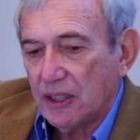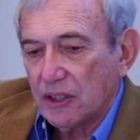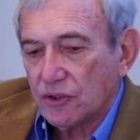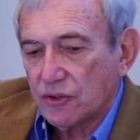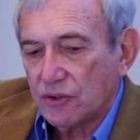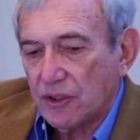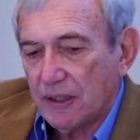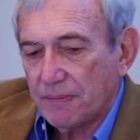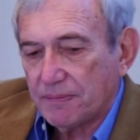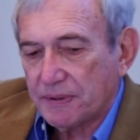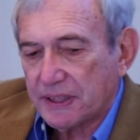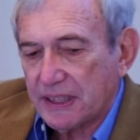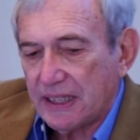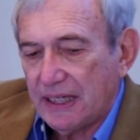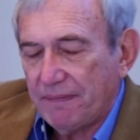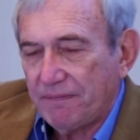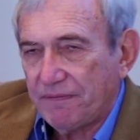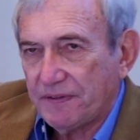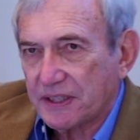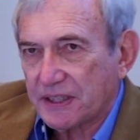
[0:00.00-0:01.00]
Trump's
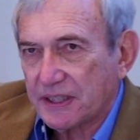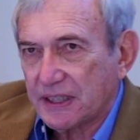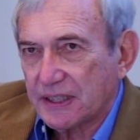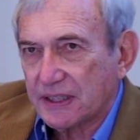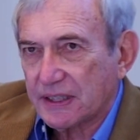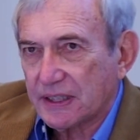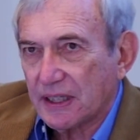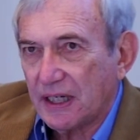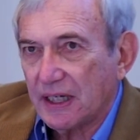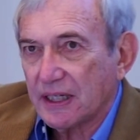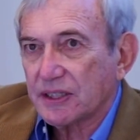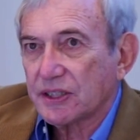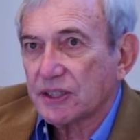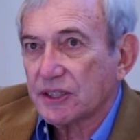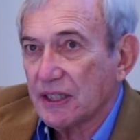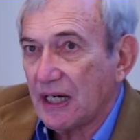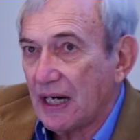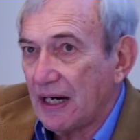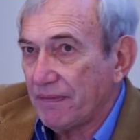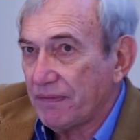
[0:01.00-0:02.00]
emphasis on
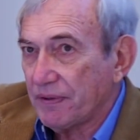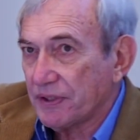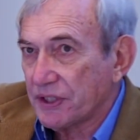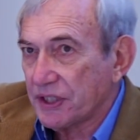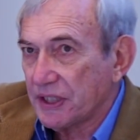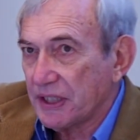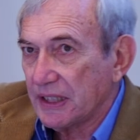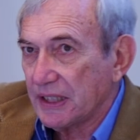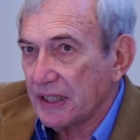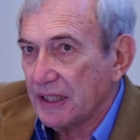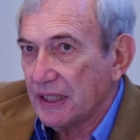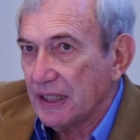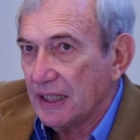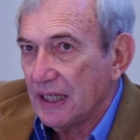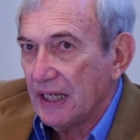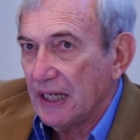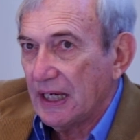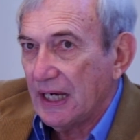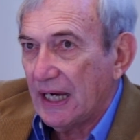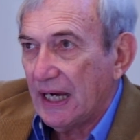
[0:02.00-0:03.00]
sovereignty
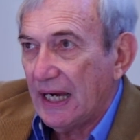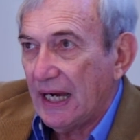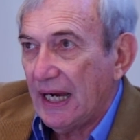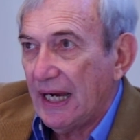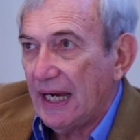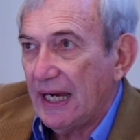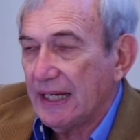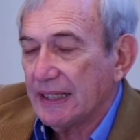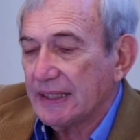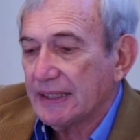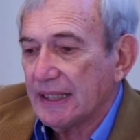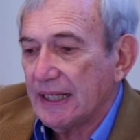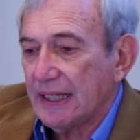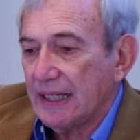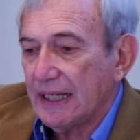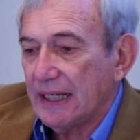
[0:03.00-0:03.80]
and